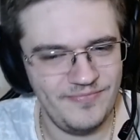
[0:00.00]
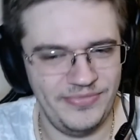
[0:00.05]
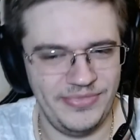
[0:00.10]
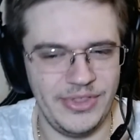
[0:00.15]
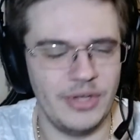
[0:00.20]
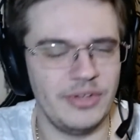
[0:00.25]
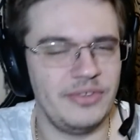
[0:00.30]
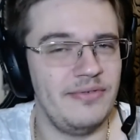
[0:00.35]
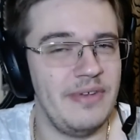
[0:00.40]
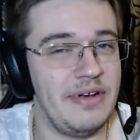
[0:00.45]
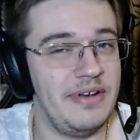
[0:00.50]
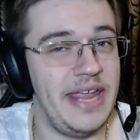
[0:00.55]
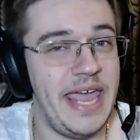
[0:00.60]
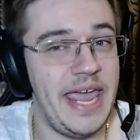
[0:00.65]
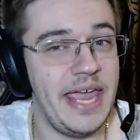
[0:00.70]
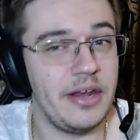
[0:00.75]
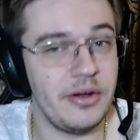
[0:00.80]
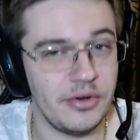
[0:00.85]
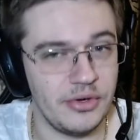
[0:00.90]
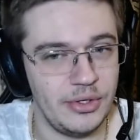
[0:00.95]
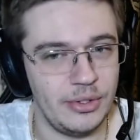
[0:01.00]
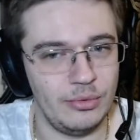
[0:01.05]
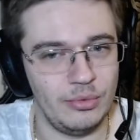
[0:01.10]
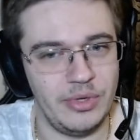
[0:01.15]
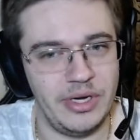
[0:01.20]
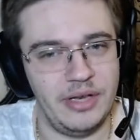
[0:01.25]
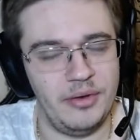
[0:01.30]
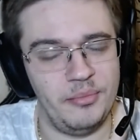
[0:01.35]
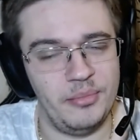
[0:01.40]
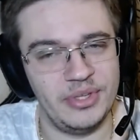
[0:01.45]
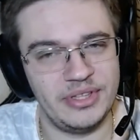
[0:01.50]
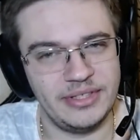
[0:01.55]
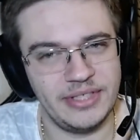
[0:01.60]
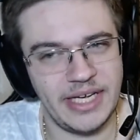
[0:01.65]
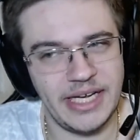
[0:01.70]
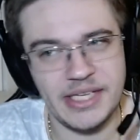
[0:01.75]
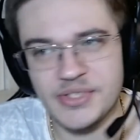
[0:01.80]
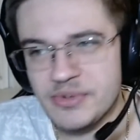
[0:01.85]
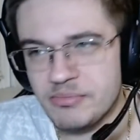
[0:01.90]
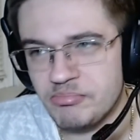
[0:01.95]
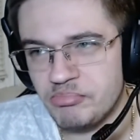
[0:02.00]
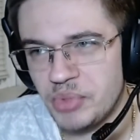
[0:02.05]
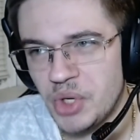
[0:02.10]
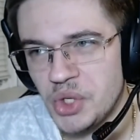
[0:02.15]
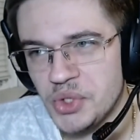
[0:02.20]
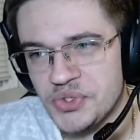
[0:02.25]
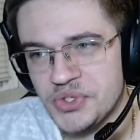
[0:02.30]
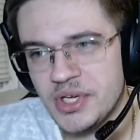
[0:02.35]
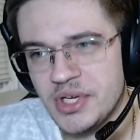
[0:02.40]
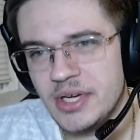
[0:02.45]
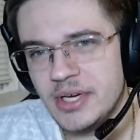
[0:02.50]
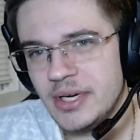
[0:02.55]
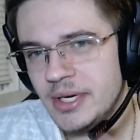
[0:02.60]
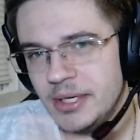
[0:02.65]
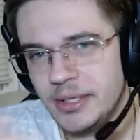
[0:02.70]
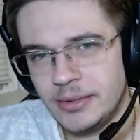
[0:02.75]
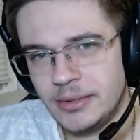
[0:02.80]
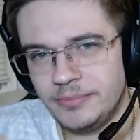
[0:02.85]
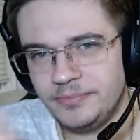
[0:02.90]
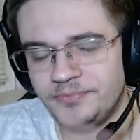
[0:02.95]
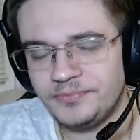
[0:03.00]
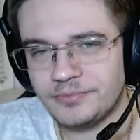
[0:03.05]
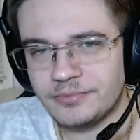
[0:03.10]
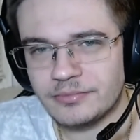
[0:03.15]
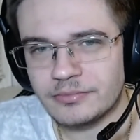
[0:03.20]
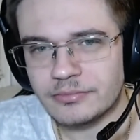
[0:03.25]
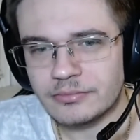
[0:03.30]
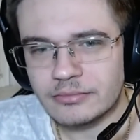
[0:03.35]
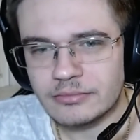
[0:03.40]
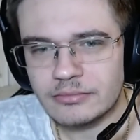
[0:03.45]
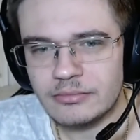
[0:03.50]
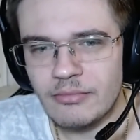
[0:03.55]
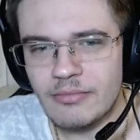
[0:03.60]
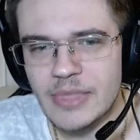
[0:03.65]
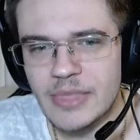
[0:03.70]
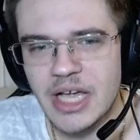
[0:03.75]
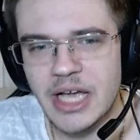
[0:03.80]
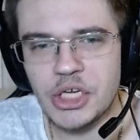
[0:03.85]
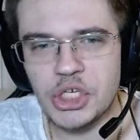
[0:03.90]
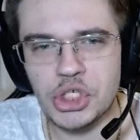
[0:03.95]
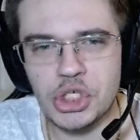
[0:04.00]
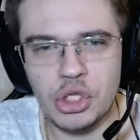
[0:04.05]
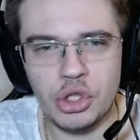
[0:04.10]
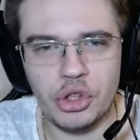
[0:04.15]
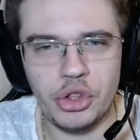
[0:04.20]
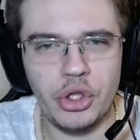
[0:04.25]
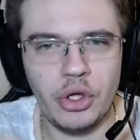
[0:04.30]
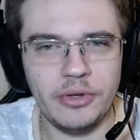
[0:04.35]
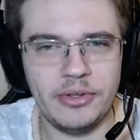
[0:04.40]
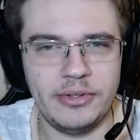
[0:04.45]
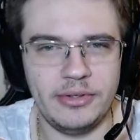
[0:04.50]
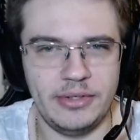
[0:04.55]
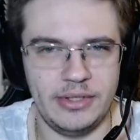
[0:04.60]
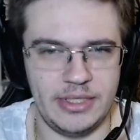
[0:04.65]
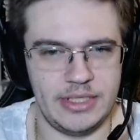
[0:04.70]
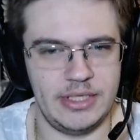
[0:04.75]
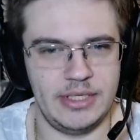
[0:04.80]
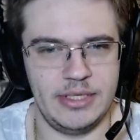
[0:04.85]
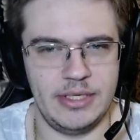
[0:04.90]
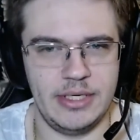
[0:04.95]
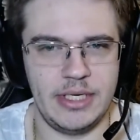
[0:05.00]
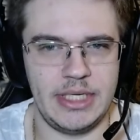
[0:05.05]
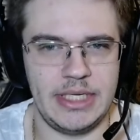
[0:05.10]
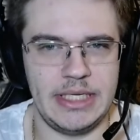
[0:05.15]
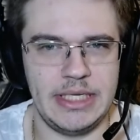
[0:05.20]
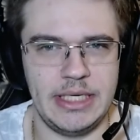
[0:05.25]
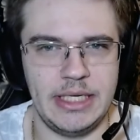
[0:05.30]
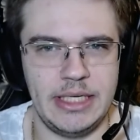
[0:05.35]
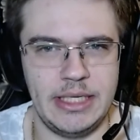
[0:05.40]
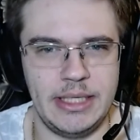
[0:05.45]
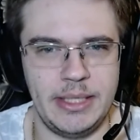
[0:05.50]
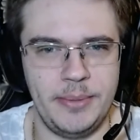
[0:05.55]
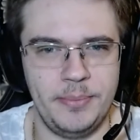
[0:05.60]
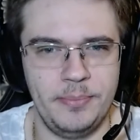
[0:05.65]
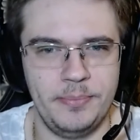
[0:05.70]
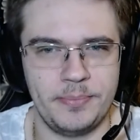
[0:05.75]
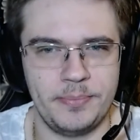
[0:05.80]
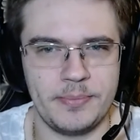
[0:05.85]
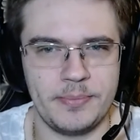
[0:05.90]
not very accurate one. But I suppose I should not, um,